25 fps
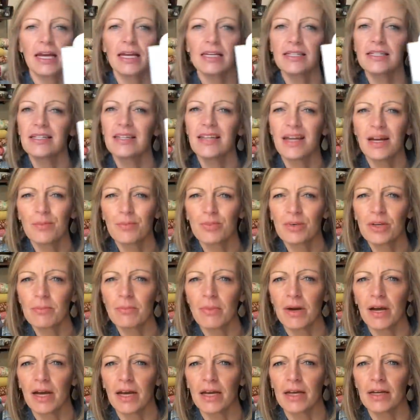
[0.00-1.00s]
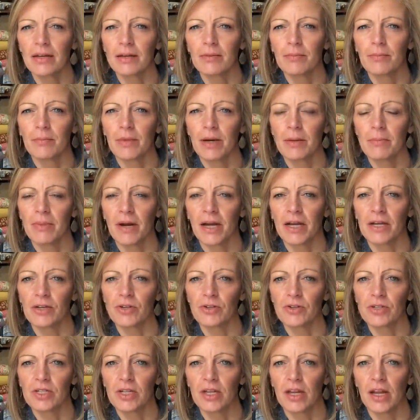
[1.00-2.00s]
I did not bring my, my
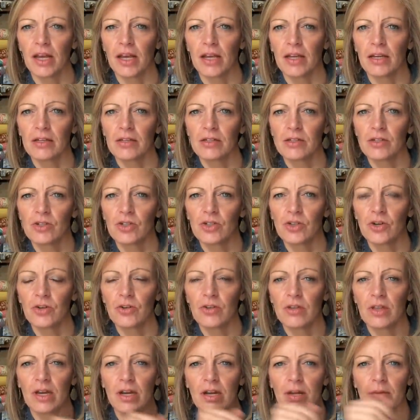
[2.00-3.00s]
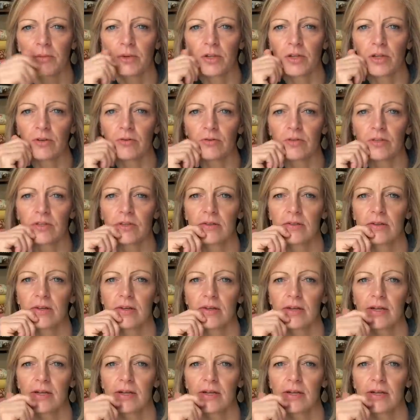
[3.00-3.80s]
binder today to show you that up close.